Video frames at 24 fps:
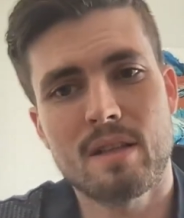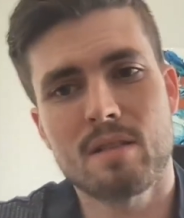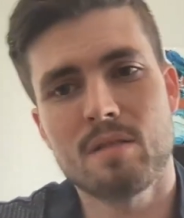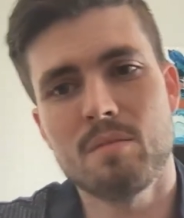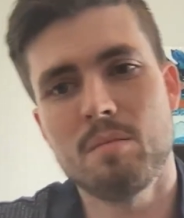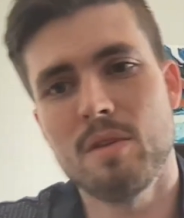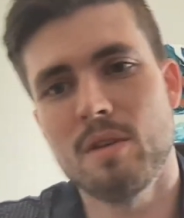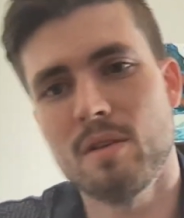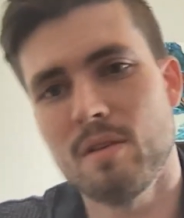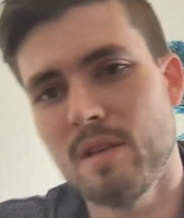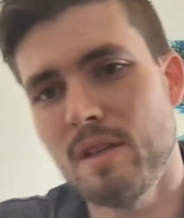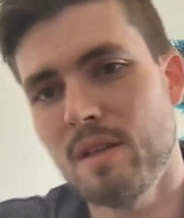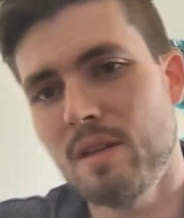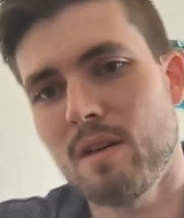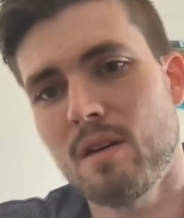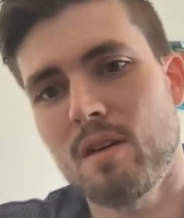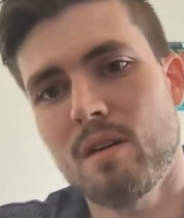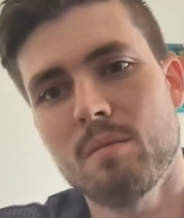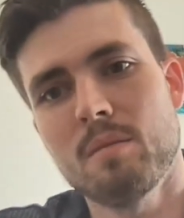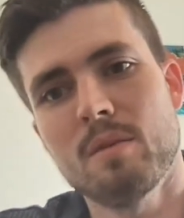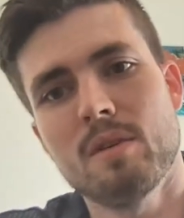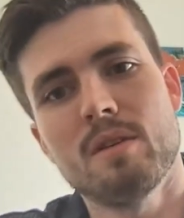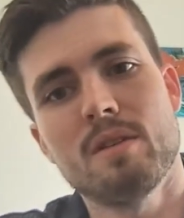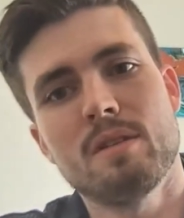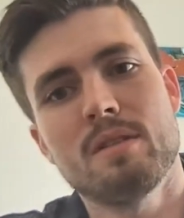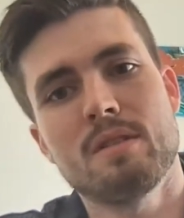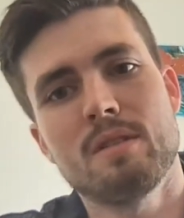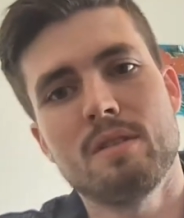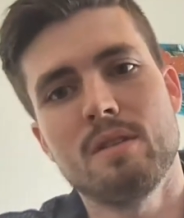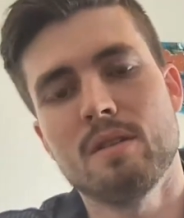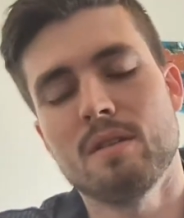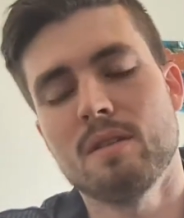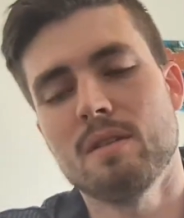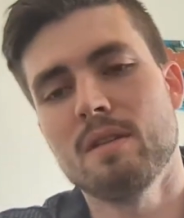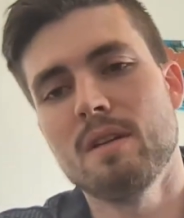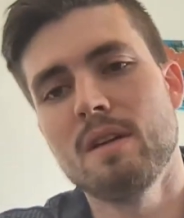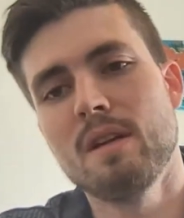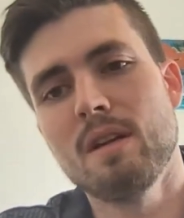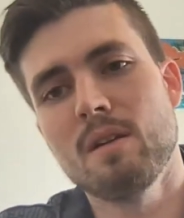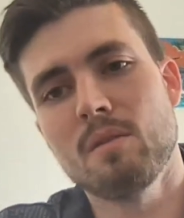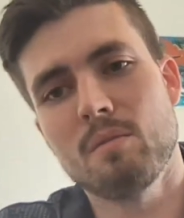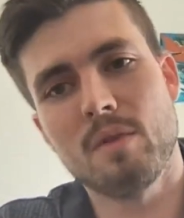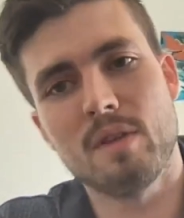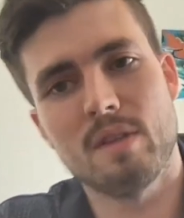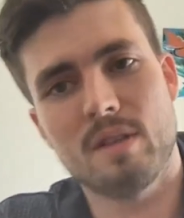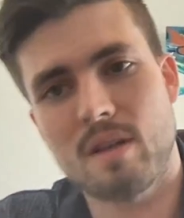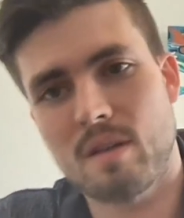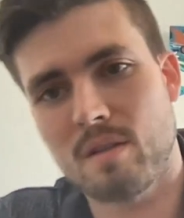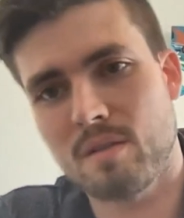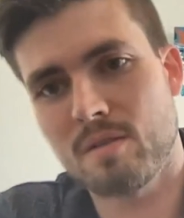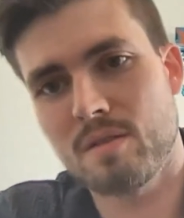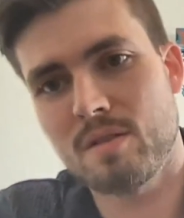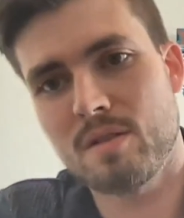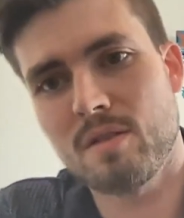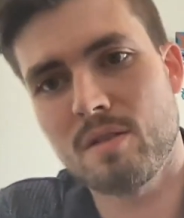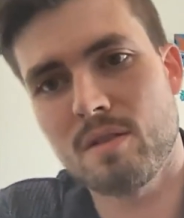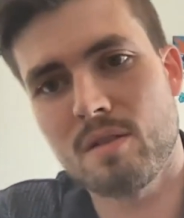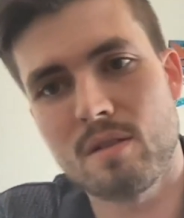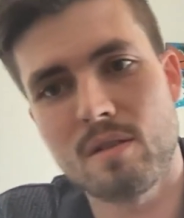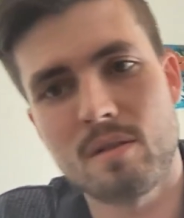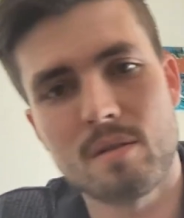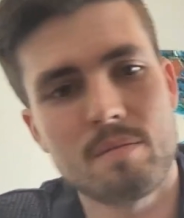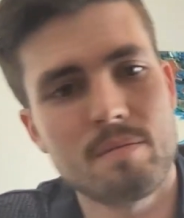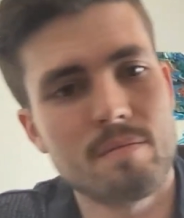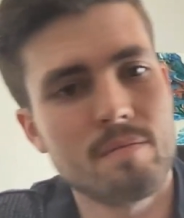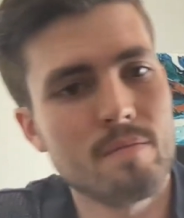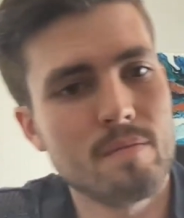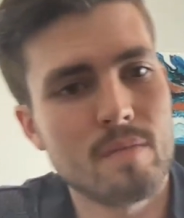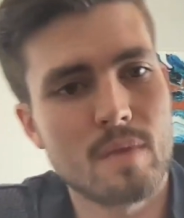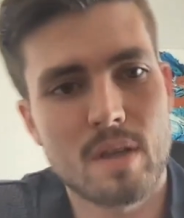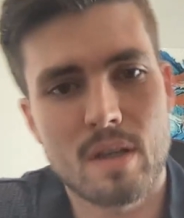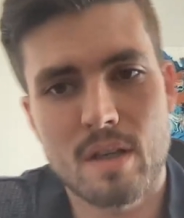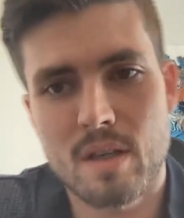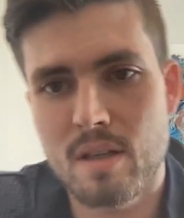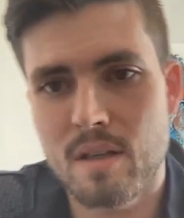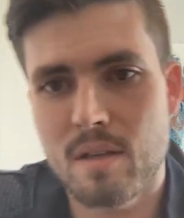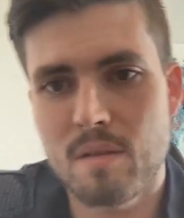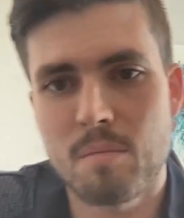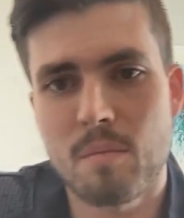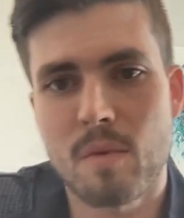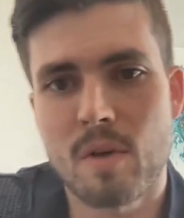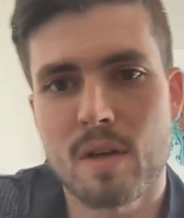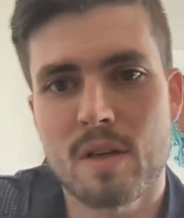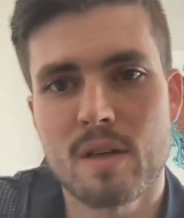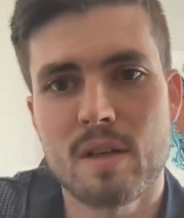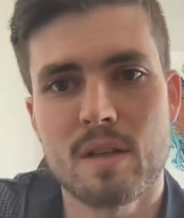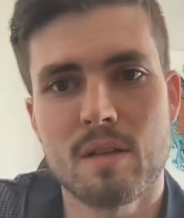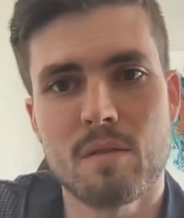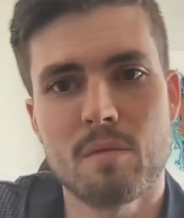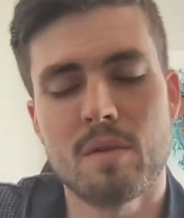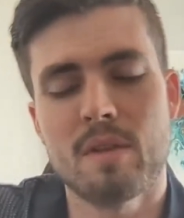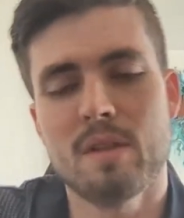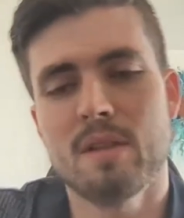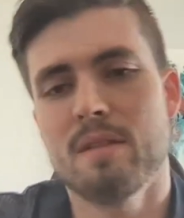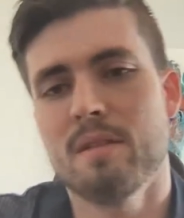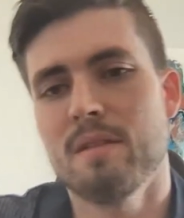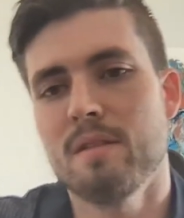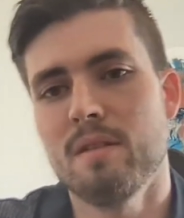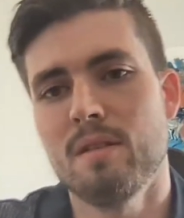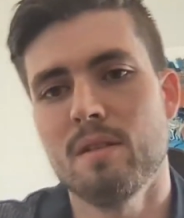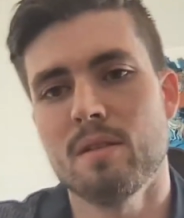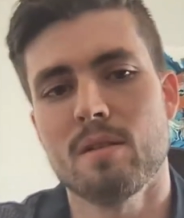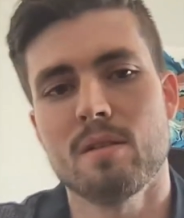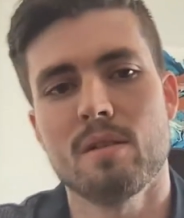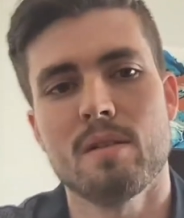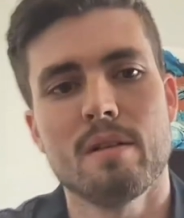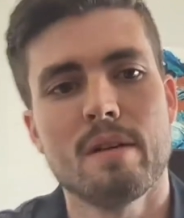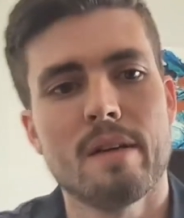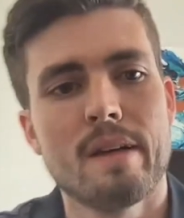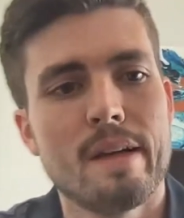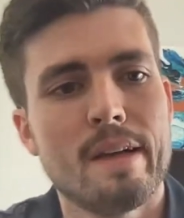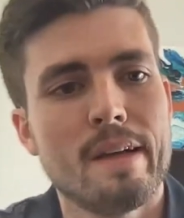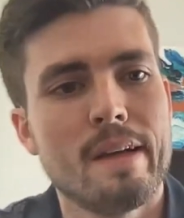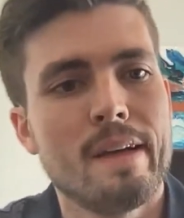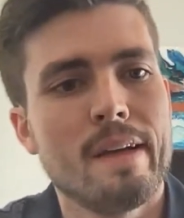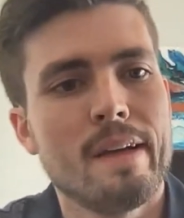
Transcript: that could be your e-commerce, your retailers you're marketing with, your